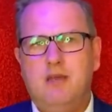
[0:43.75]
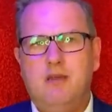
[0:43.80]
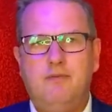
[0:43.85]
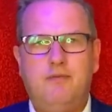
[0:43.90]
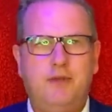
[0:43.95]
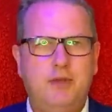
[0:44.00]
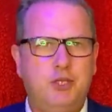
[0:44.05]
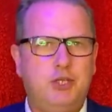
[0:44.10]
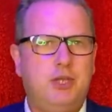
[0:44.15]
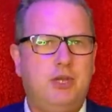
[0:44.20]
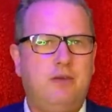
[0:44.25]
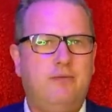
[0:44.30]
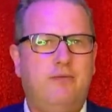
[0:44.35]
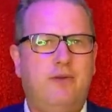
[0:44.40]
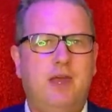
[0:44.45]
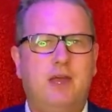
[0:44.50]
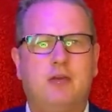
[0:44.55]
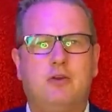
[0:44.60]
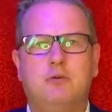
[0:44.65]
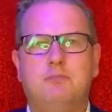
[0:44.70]
Fishing,
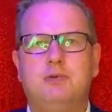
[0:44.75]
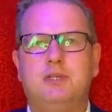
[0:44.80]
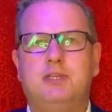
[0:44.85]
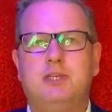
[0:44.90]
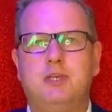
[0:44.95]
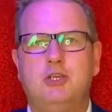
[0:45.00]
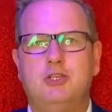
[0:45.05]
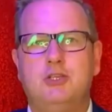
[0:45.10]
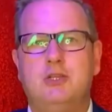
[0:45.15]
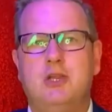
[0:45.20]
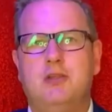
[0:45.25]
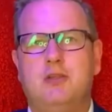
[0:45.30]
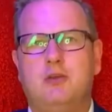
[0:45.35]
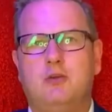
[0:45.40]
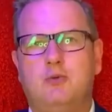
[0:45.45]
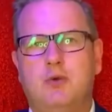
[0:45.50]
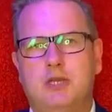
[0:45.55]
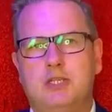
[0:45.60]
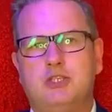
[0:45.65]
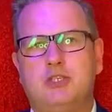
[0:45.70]
fair competition, and the
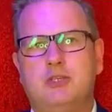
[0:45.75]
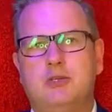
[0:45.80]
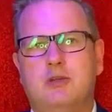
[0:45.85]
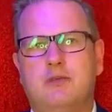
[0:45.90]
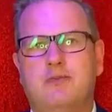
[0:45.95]
question